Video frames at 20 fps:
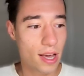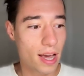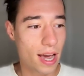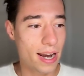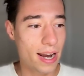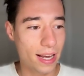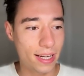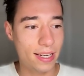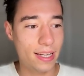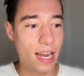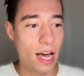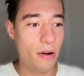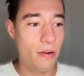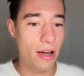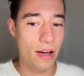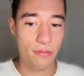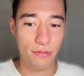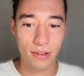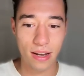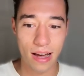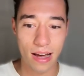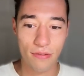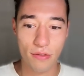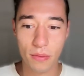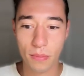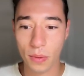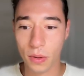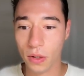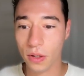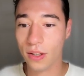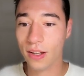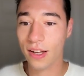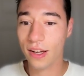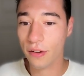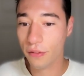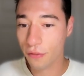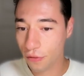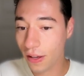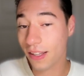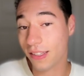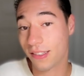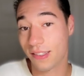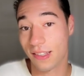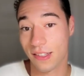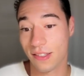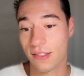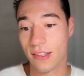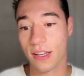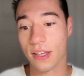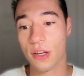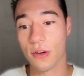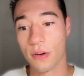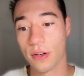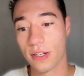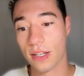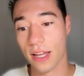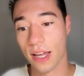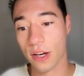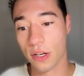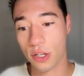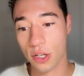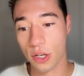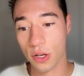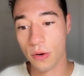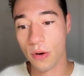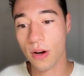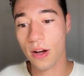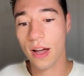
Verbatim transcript: and I can now have Lovable fix the security issue.